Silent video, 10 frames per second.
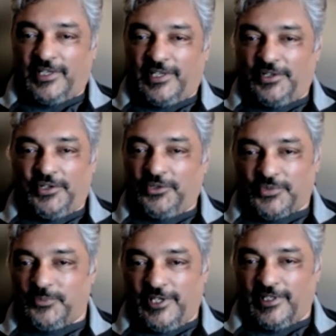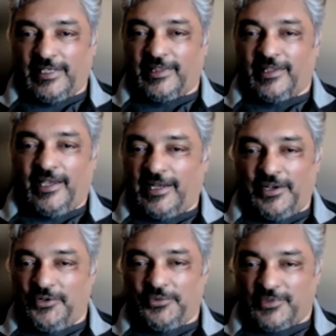I don't speak like that. I
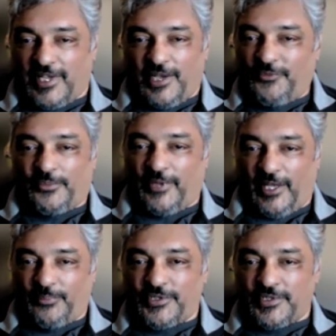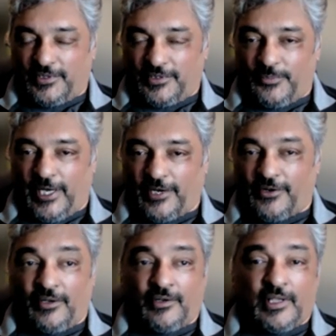don't come from that particular
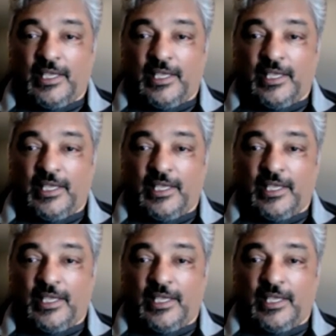background.